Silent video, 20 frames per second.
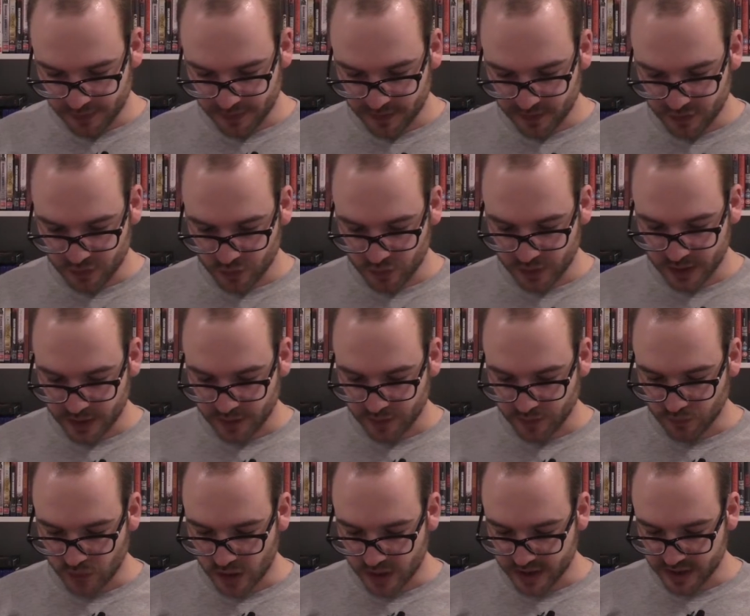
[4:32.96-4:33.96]
historian
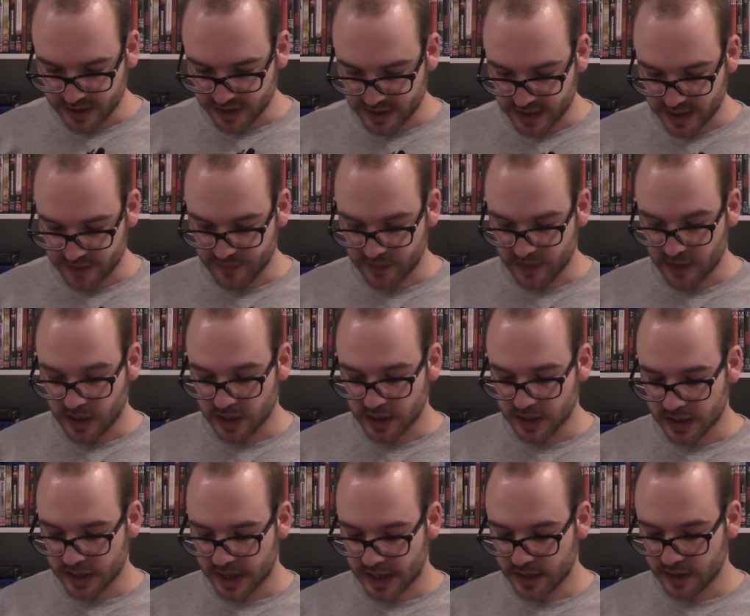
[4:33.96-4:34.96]
and writer David
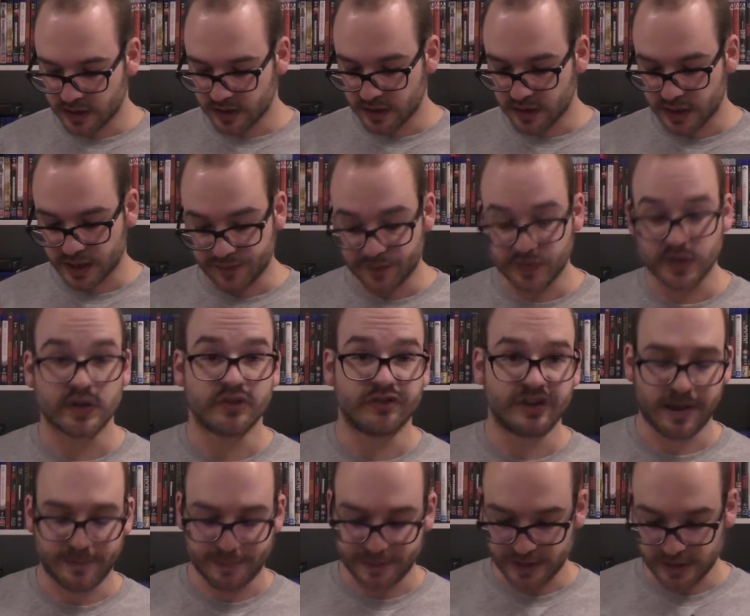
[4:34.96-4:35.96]
Kalat for the
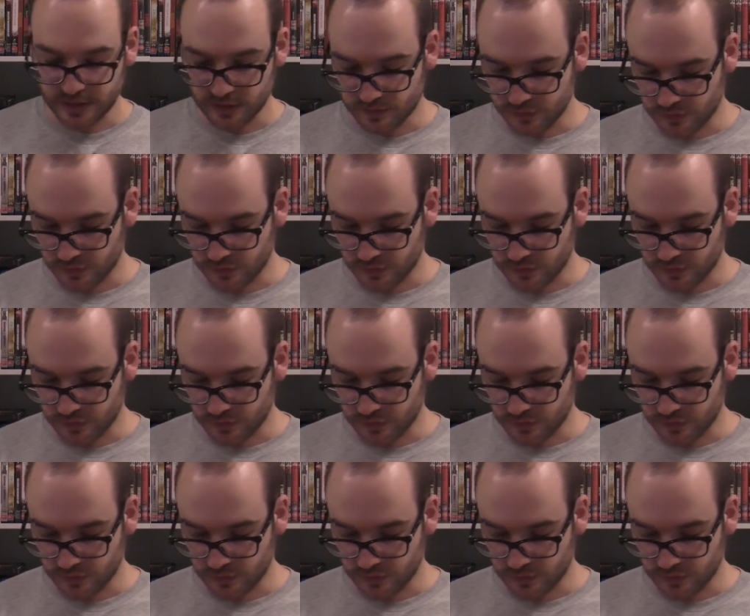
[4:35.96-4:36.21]
Japanese